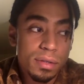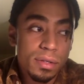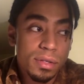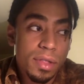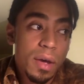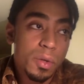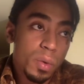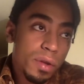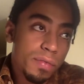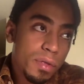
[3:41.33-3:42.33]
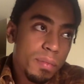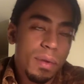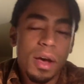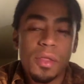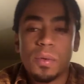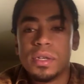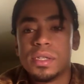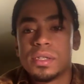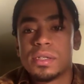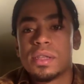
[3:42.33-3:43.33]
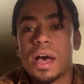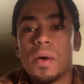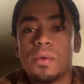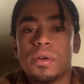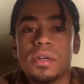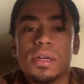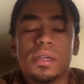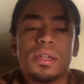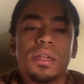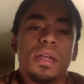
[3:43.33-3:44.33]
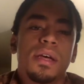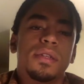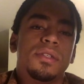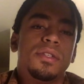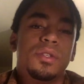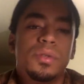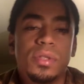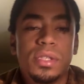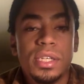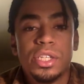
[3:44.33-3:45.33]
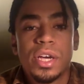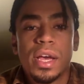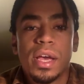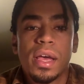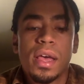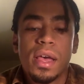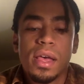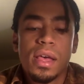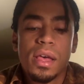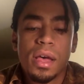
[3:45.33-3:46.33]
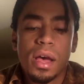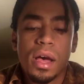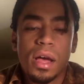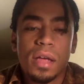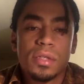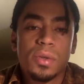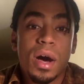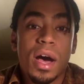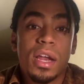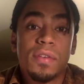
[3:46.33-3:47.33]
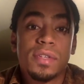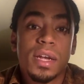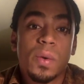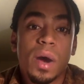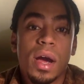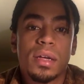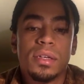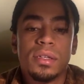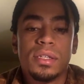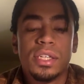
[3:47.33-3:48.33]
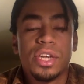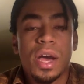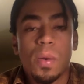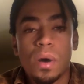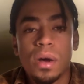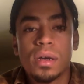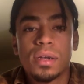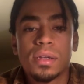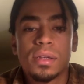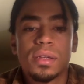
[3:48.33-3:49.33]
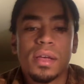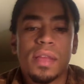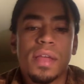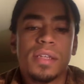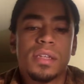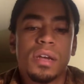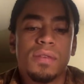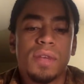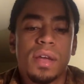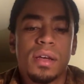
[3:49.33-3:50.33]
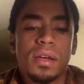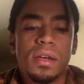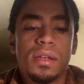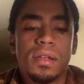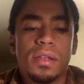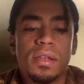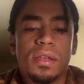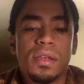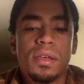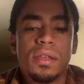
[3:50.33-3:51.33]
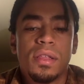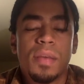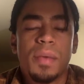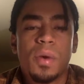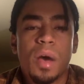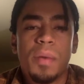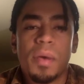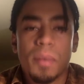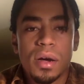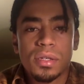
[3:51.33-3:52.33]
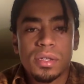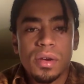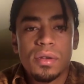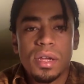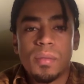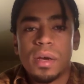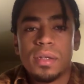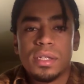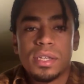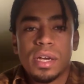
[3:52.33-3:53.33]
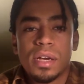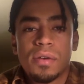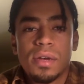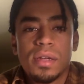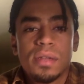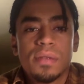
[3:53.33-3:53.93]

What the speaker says: So that was one of them. My other one is that I want to learn to DJ to a high enough standard where I can DJ at work. And that's kind of like that'd be quite a big milestone in my DJing career.